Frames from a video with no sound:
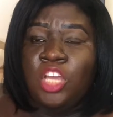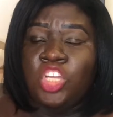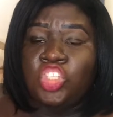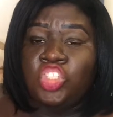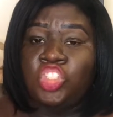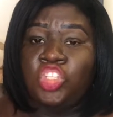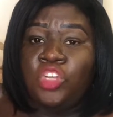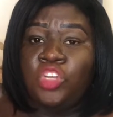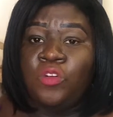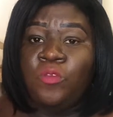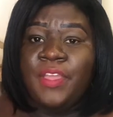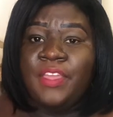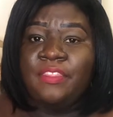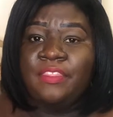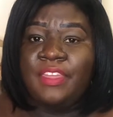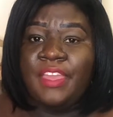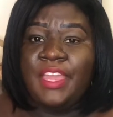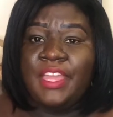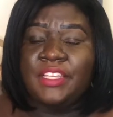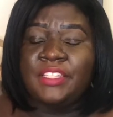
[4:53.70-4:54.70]

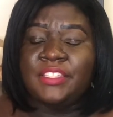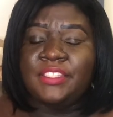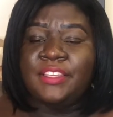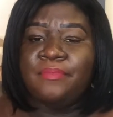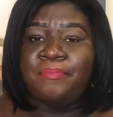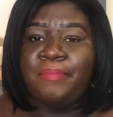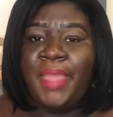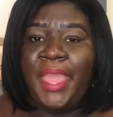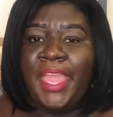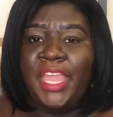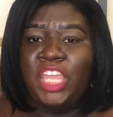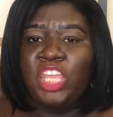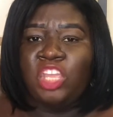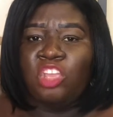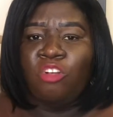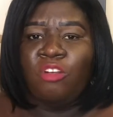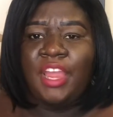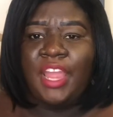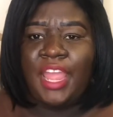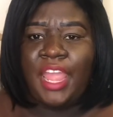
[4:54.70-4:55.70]
doing things to make
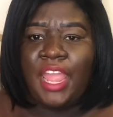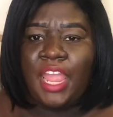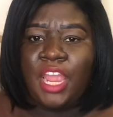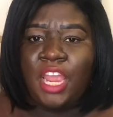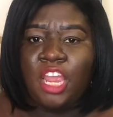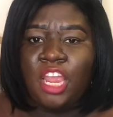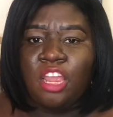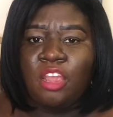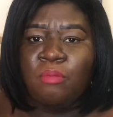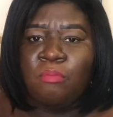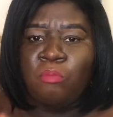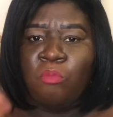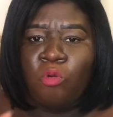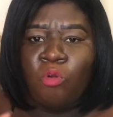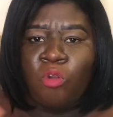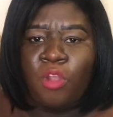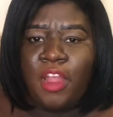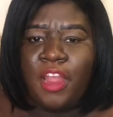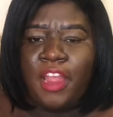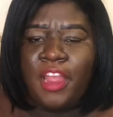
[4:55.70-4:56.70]
your hair
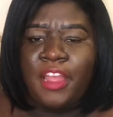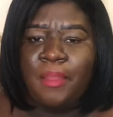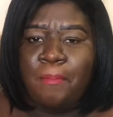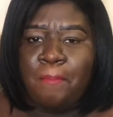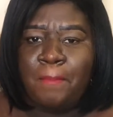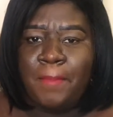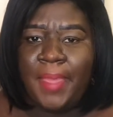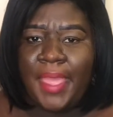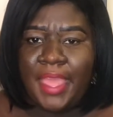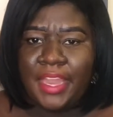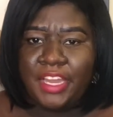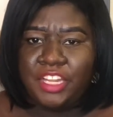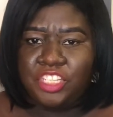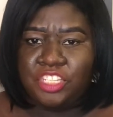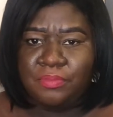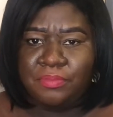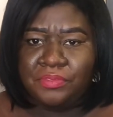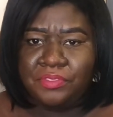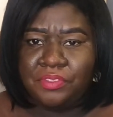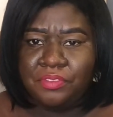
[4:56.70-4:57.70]
more
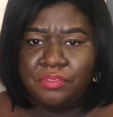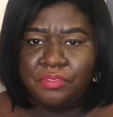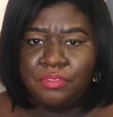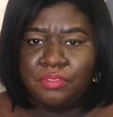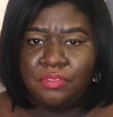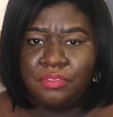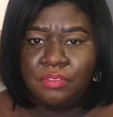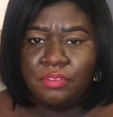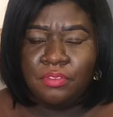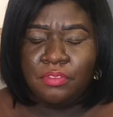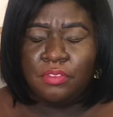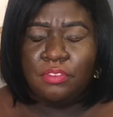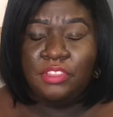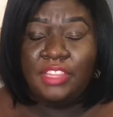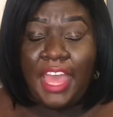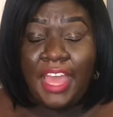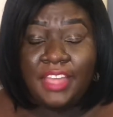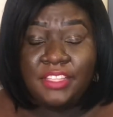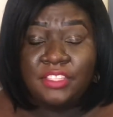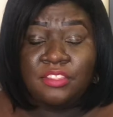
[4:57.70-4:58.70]
manageable.
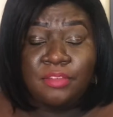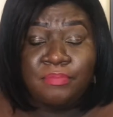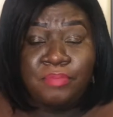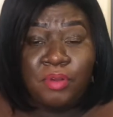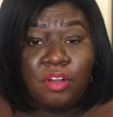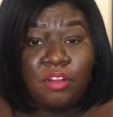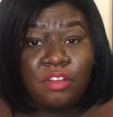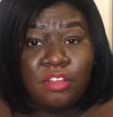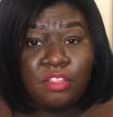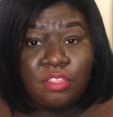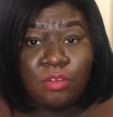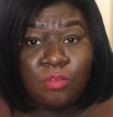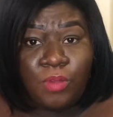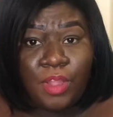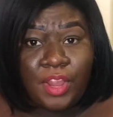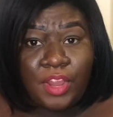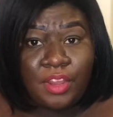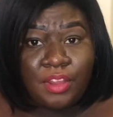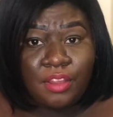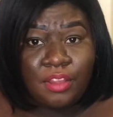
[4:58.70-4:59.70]
That's the bulk of the
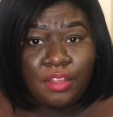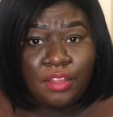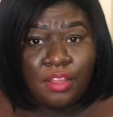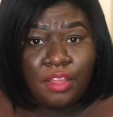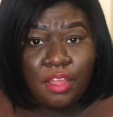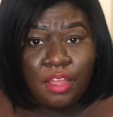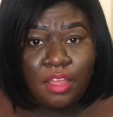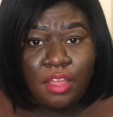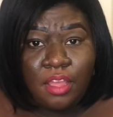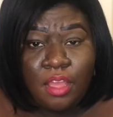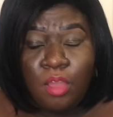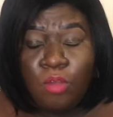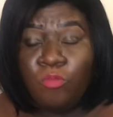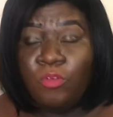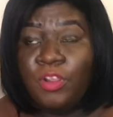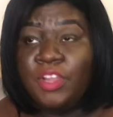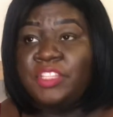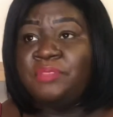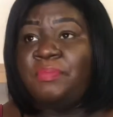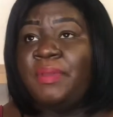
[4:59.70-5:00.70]
work.
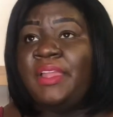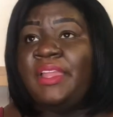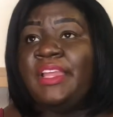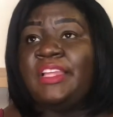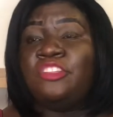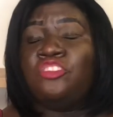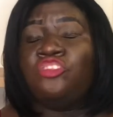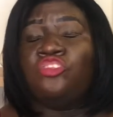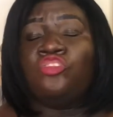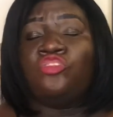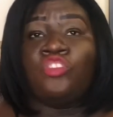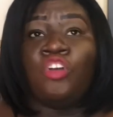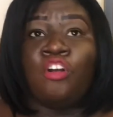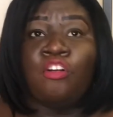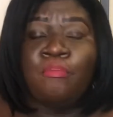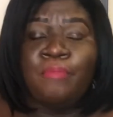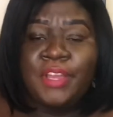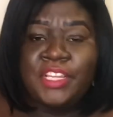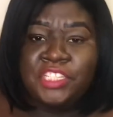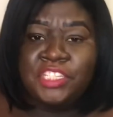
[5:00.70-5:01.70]
We're spending
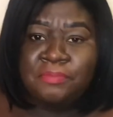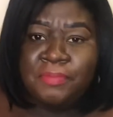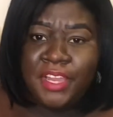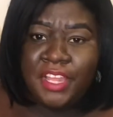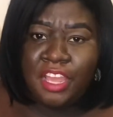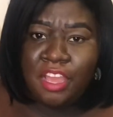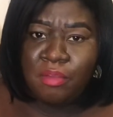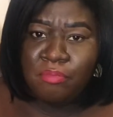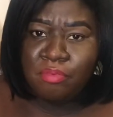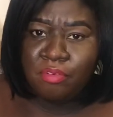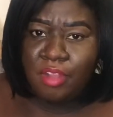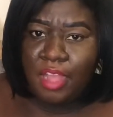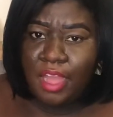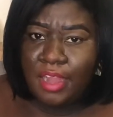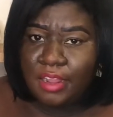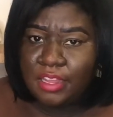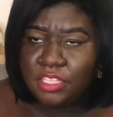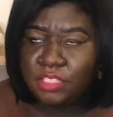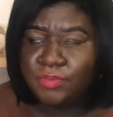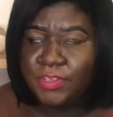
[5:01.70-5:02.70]
so much money on
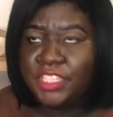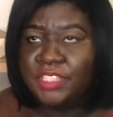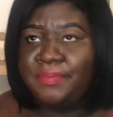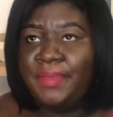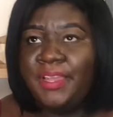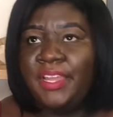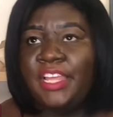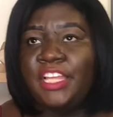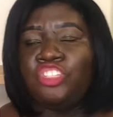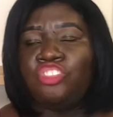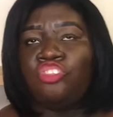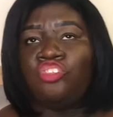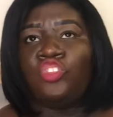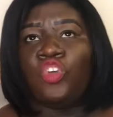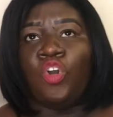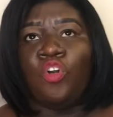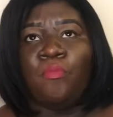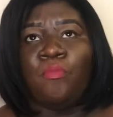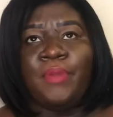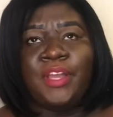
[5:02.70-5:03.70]
products. We're spending
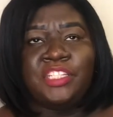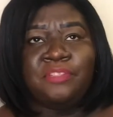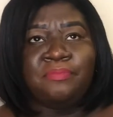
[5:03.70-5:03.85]
so much